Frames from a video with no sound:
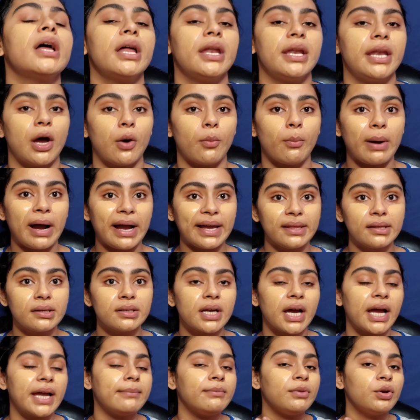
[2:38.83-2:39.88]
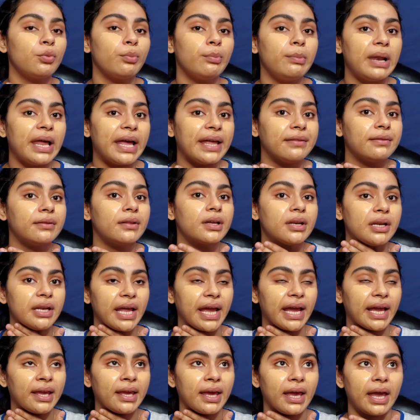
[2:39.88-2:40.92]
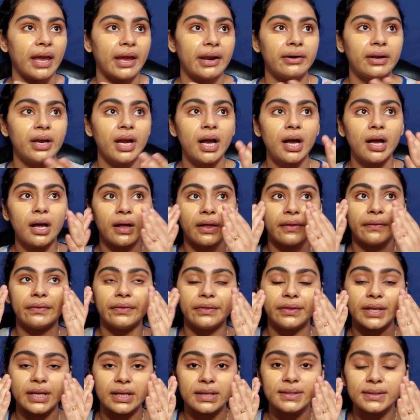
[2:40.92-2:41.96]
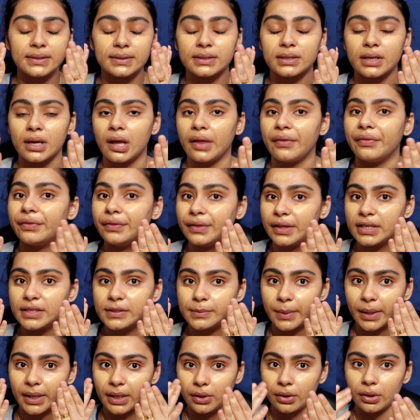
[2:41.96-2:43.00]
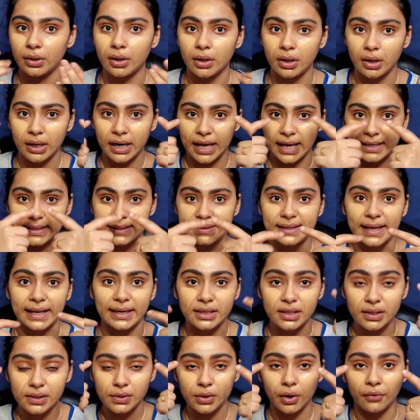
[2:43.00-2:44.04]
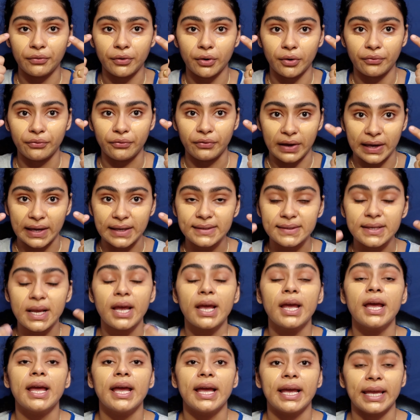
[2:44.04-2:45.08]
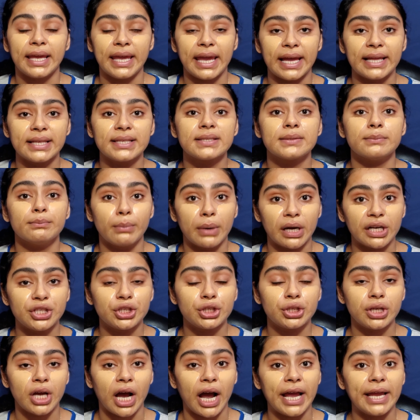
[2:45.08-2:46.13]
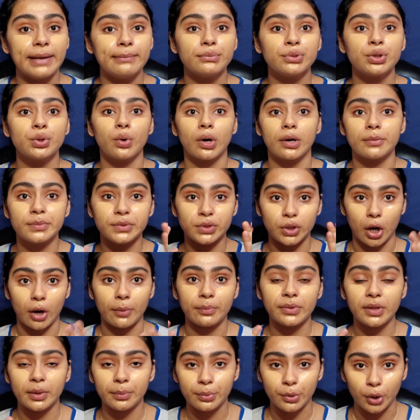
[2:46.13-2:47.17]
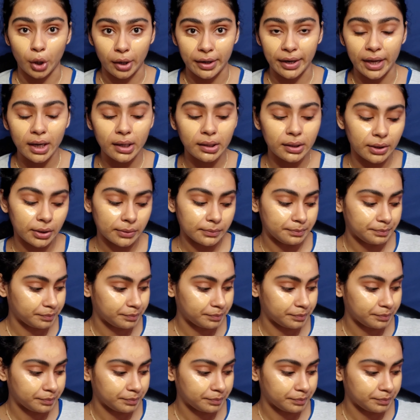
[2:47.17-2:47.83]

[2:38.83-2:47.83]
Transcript: Now by the time you blend the neck area, this particular like centers of your face gets much time to absorb the product.